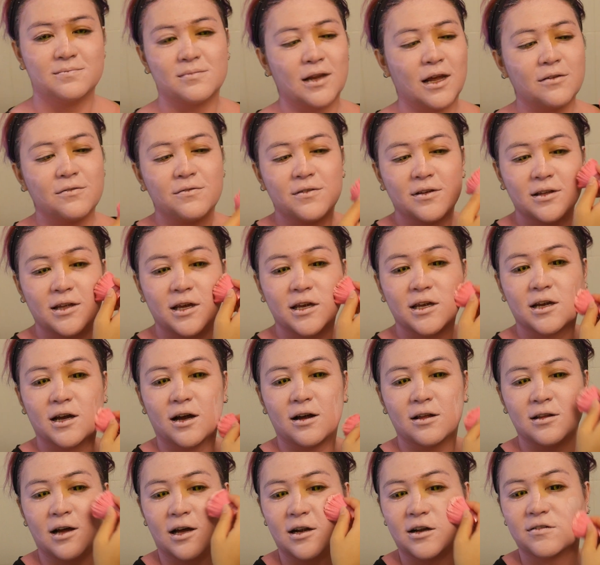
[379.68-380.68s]
I feel like
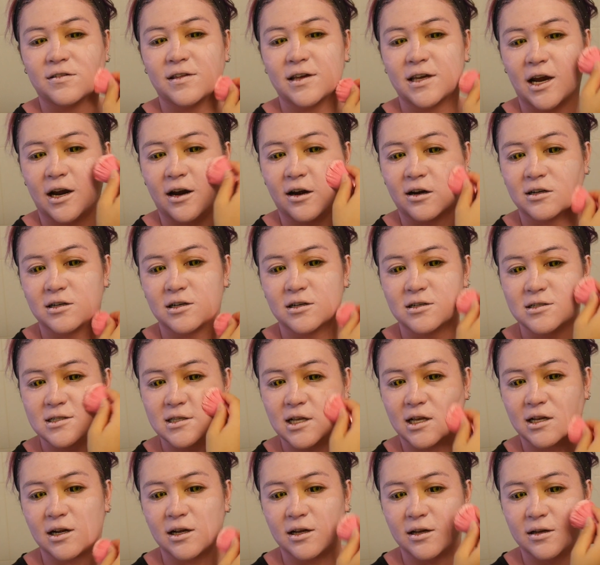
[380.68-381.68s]
a lot of the characters
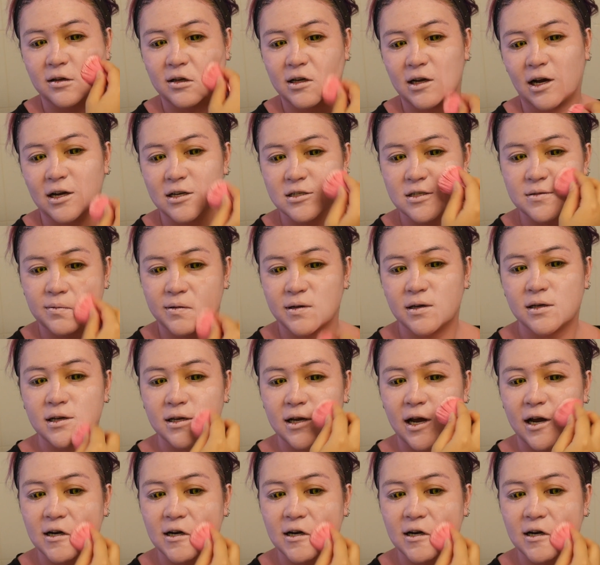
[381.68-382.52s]
that I cosplay